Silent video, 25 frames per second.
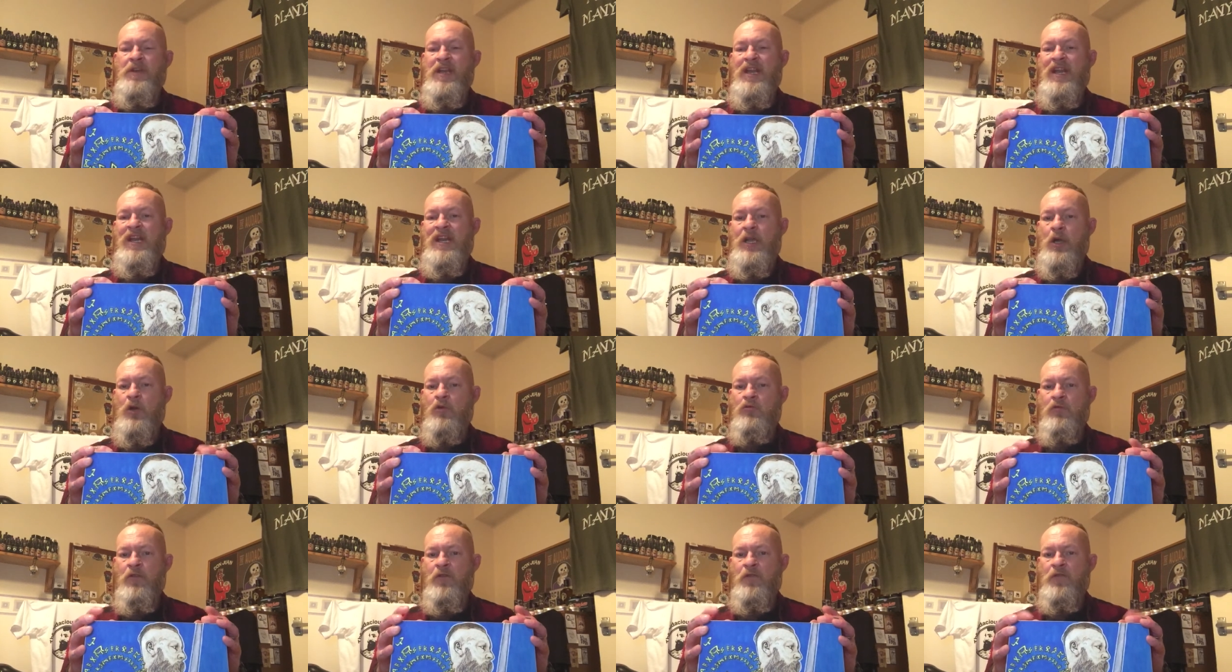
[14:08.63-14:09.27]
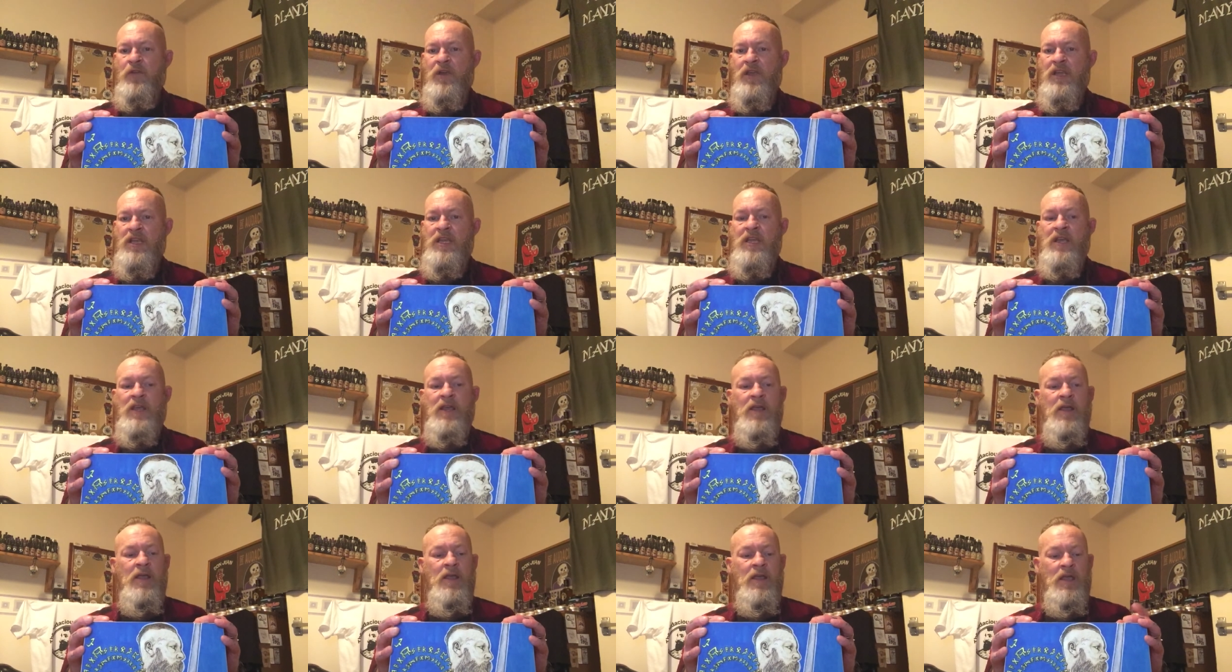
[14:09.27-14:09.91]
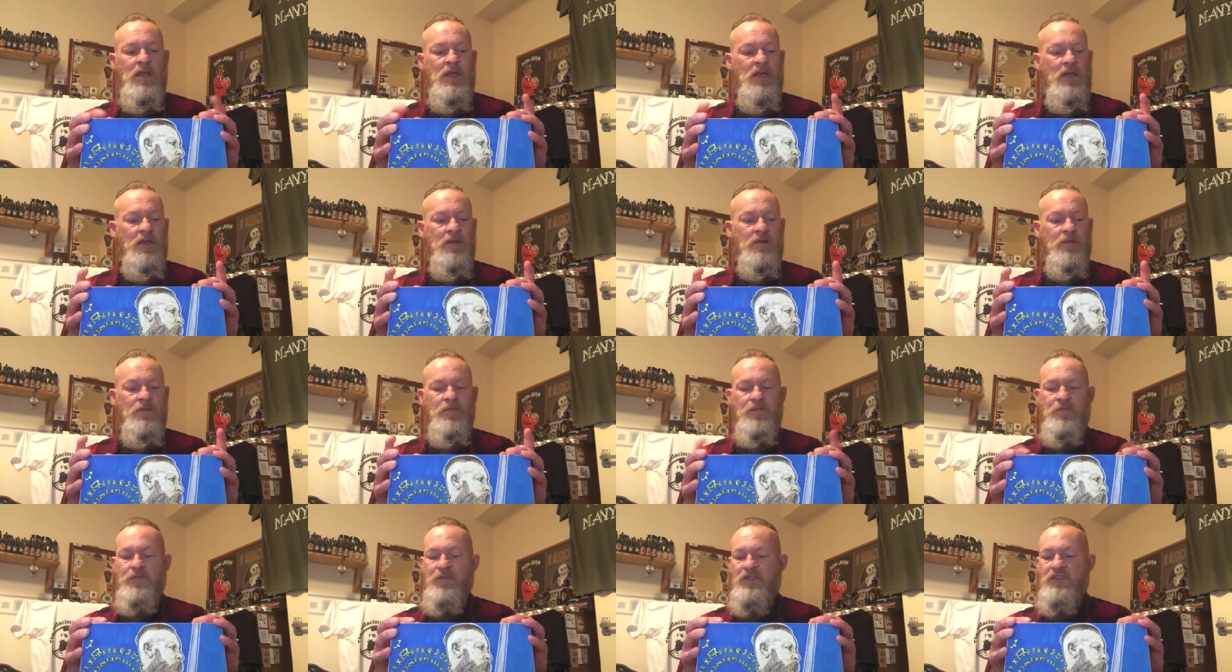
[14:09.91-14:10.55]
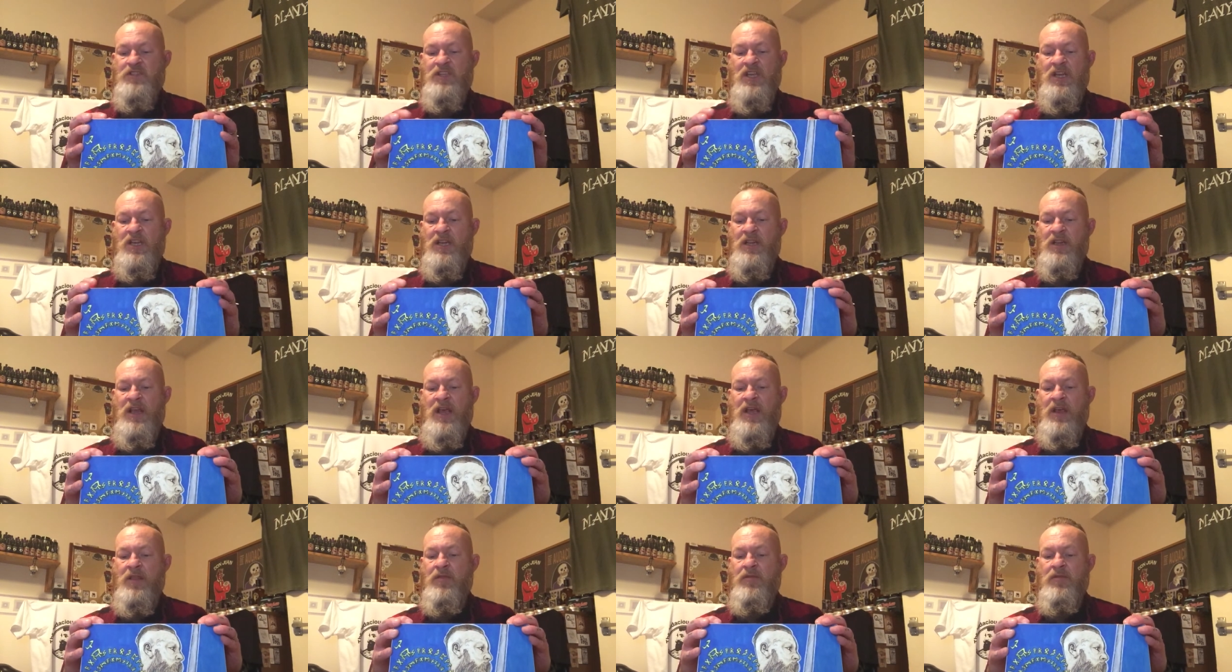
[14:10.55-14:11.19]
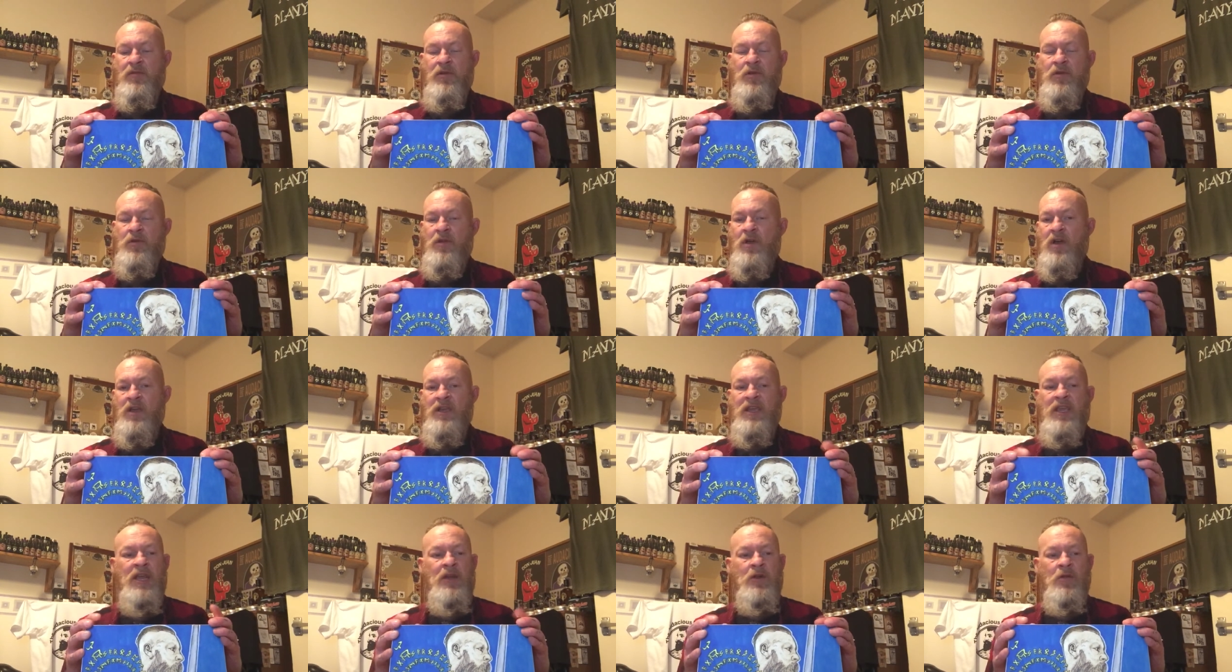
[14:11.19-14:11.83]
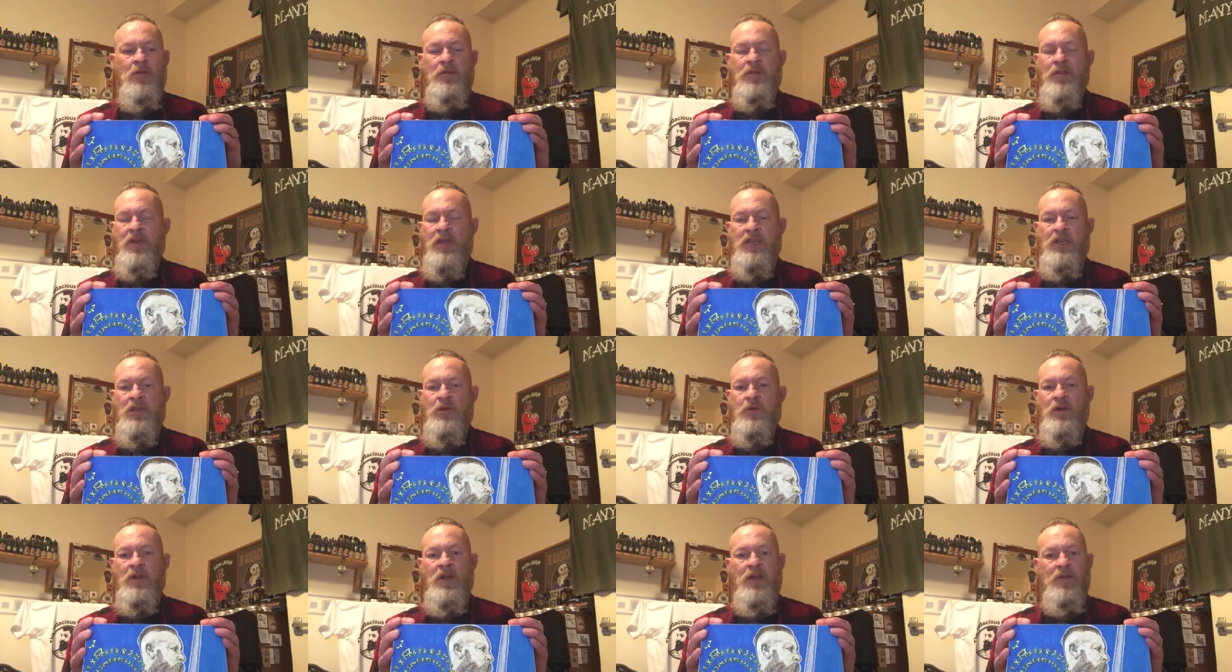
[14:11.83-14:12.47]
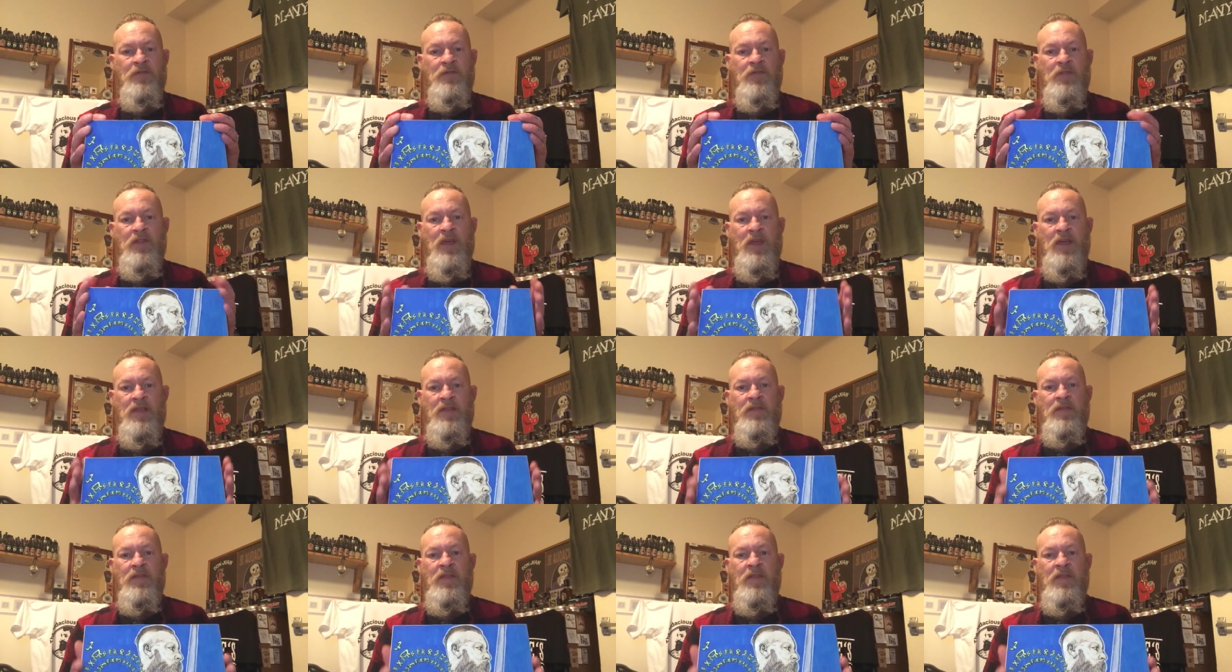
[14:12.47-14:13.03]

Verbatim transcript: Nillyography for sending that through. I cannot thank you enough for that.